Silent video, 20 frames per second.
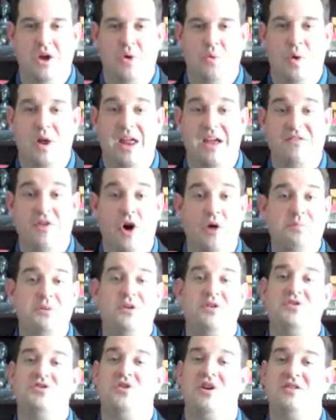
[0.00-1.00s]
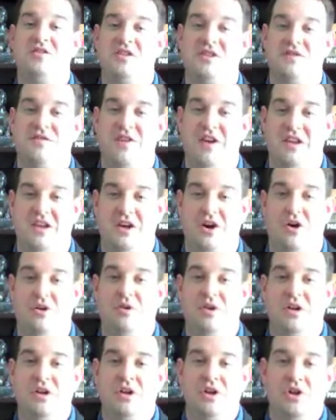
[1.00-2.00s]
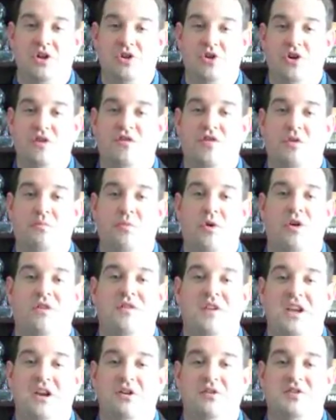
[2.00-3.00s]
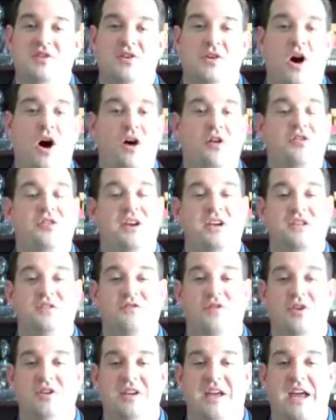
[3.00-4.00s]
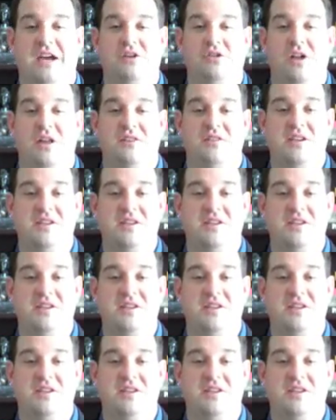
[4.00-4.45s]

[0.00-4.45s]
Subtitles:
Well, I hope you enjoyed this video. Look for more videos on all things foot and ankle on